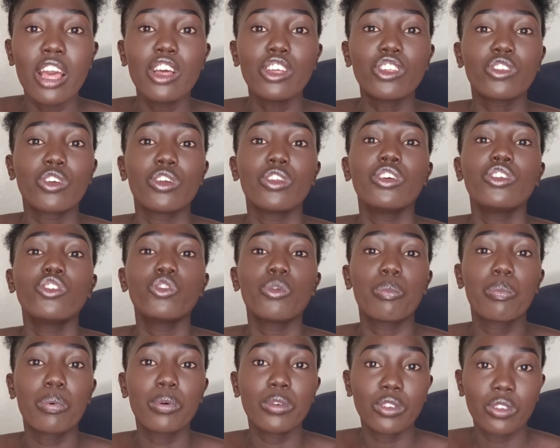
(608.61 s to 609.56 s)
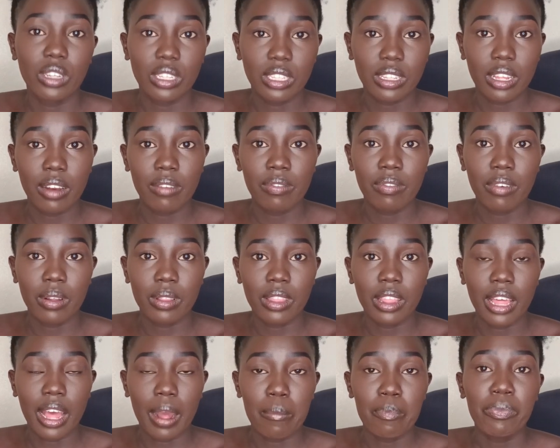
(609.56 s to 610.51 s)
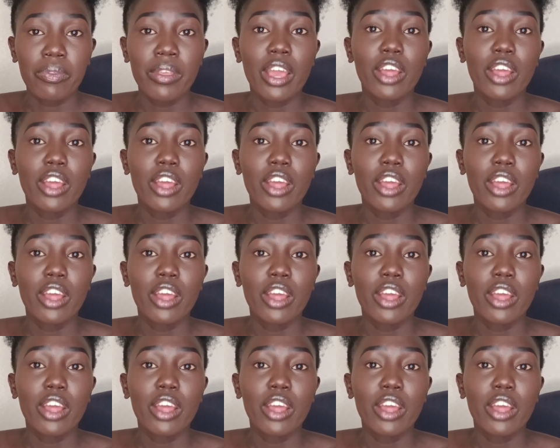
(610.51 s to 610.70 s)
So you need to put yourself out there.